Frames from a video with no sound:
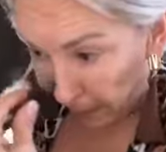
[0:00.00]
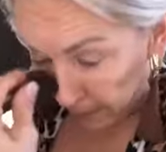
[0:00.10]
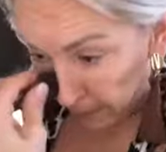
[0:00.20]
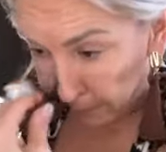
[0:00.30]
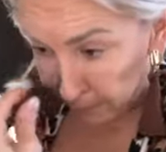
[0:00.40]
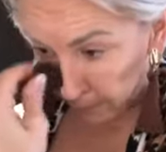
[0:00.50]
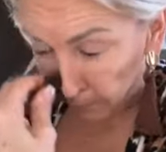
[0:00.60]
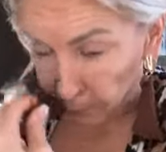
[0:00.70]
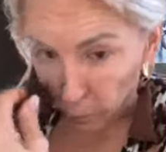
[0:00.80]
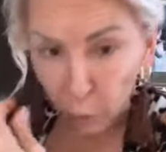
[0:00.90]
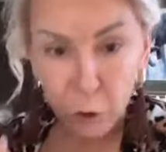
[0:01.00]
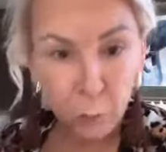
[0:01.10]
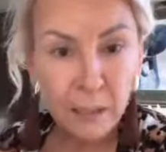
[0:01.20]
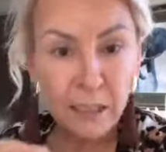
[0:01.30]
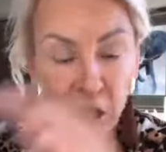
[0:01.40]
and
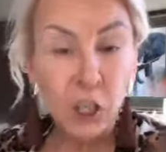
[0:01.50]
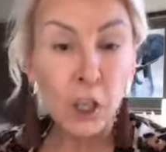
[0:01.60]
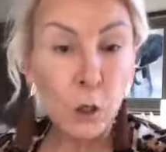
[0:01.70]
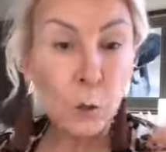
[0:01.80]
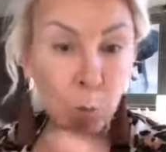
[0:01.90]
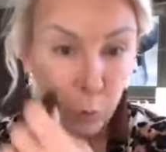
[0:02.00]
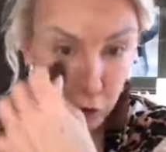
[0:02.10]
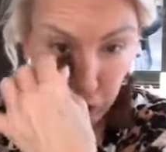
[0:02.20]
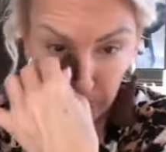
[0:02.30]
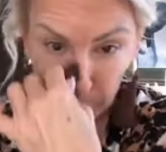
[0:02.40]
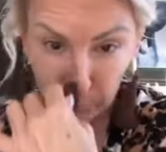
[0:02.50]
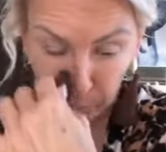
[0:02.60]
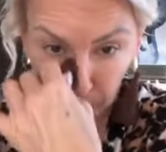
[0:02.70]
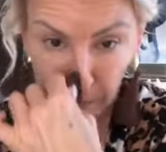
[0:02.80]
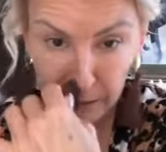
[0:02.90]
which was huge.
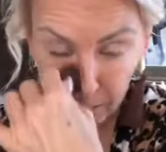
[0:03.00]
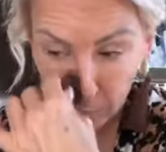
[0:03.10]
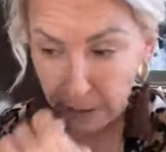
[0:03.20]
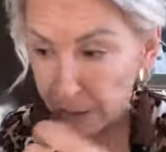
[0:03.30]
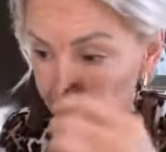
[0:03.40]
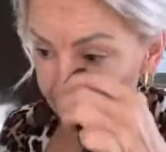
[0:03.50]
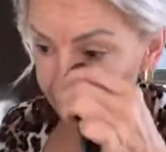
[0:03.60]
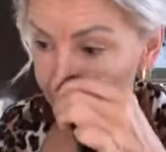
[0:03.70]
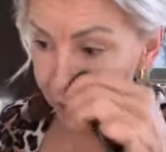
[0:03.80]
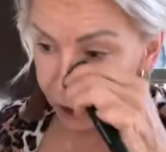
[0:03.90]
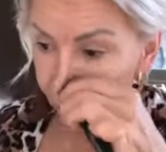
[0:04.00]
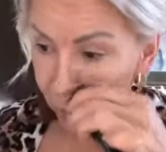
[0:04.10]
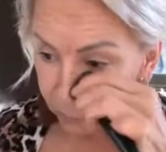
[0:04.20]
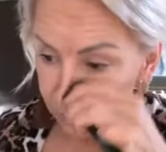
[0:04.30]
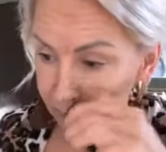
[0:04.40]
And so he, you
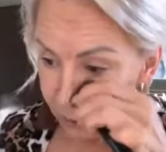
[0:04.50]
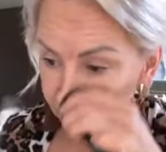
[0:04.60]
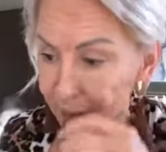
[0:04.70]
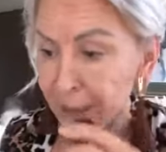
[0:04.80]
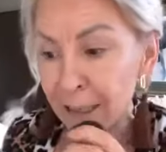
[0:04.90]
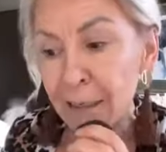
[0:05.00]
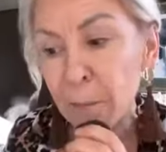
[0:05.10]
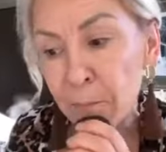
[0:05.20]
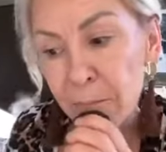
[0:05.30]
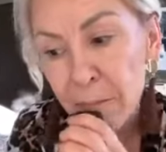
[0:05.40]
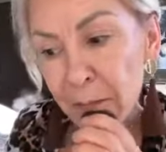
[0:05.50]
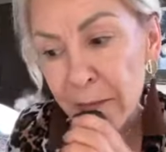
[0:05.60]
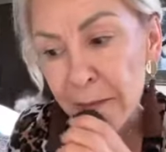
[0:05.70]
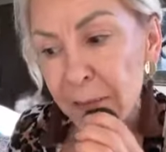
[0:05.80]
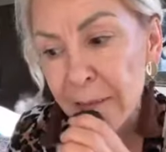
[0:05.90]
know, didn't always see them
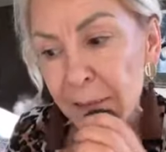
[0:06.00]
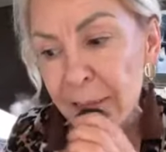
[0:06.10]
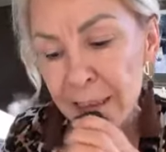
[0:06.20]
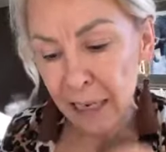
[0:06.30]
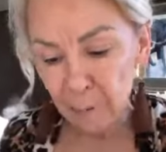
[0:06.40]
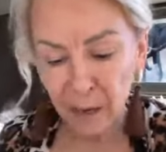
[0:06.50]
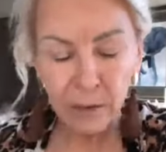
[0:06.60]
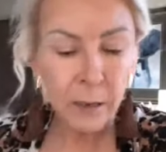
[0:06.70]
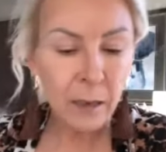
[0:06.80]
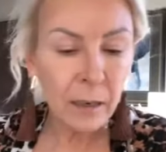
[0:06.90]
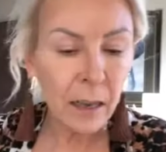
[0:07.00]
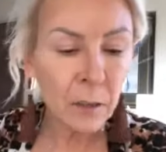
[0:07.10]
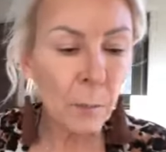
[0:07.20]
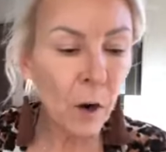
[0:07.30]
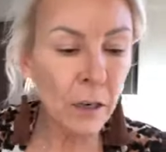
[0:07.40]
because they might have been
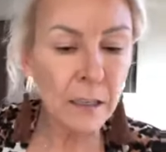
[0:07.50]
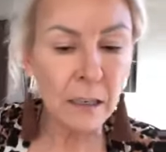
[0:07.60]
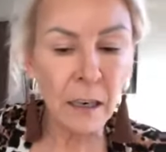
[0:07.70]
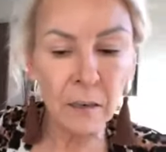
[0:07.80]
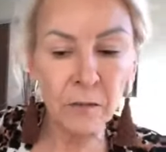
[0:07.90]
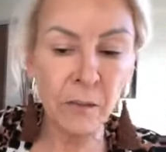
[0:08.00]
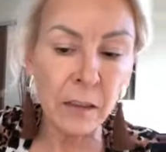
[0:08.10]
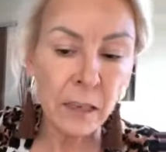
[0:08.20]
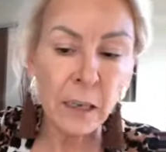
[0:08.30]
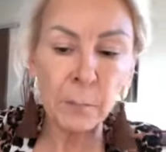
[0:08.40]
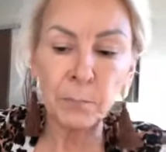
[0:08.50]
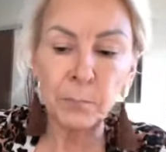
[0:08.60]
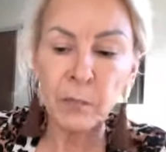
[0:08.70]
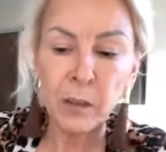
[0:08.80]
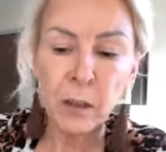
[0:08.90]
another part of the
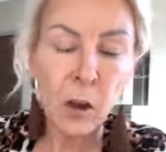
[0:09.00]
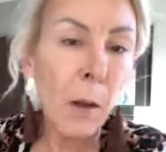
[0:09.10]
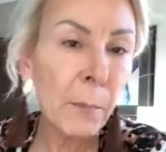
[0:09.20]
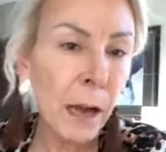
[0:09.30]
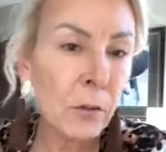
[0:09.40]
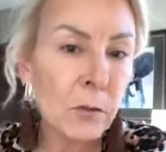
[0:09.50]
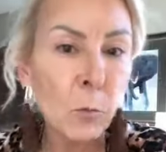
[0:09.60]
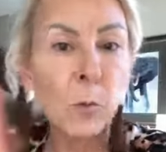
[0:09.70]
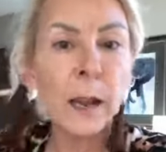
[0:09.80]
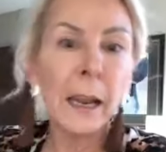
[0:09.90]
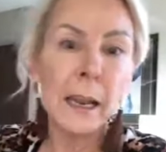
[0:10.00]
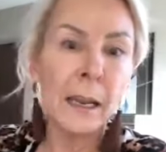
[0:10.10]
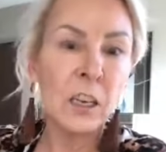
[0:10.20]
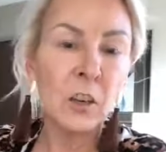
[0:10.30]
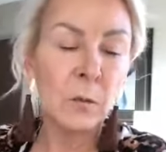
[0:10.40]
the compound,
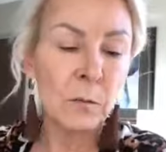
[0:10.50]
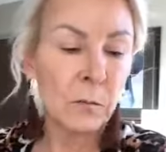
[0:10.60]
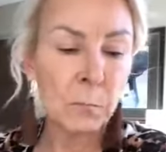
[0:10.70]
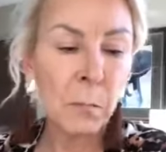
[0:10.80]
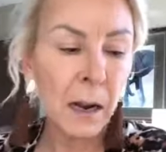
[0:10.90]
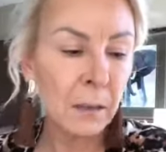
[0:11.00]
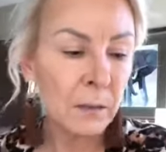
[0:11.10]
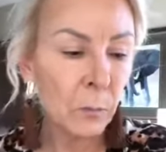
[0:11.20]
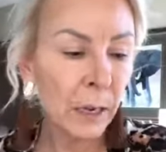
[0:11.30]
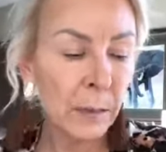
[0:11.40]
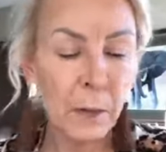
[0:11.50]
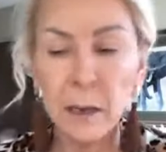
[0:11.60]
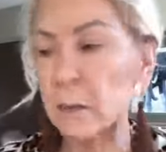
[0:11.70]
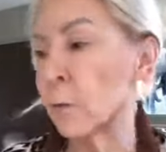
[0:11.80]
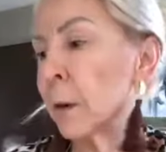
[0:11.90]
way you know miles away,
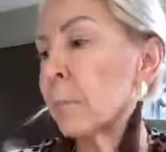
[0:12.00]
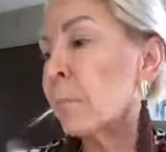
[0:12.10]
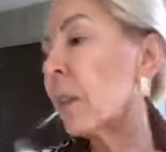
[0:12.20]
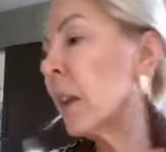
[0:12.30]
miles away.